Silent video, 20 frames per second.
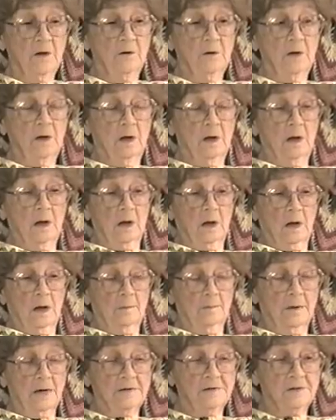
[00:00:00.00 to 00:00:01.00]

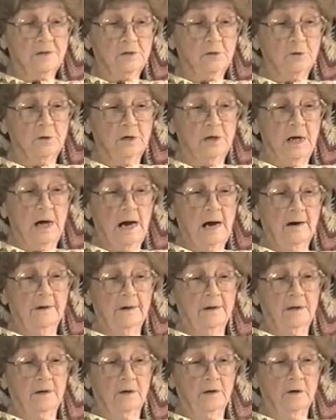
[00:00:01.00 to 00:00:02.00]
my sister had
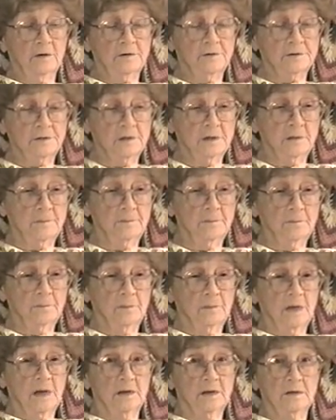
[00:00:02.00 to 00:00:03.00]
hired a nurse
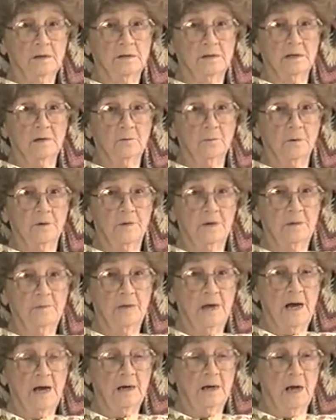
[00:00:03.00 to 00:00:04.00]
to sit with
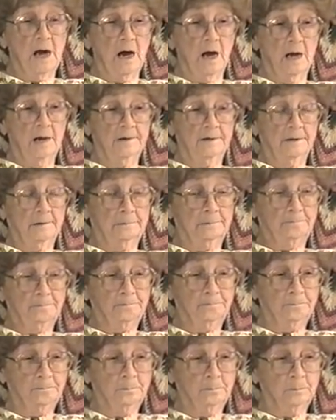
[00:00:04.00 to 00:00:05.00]
him that night
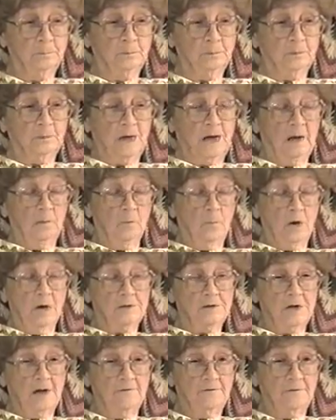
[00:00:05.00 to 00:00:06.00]
and
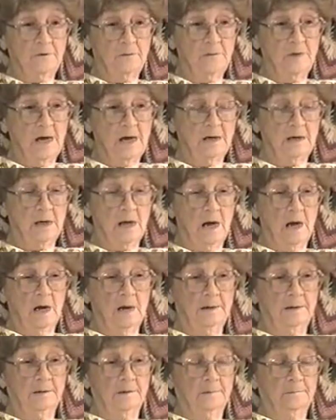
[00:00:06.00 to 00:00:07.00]
watch after him that
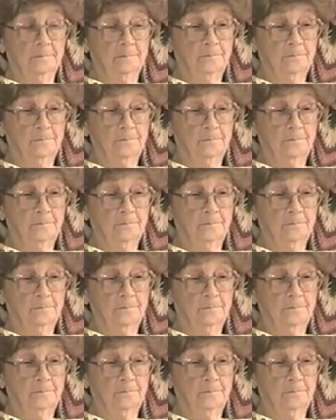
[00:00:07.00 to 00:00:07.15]
night.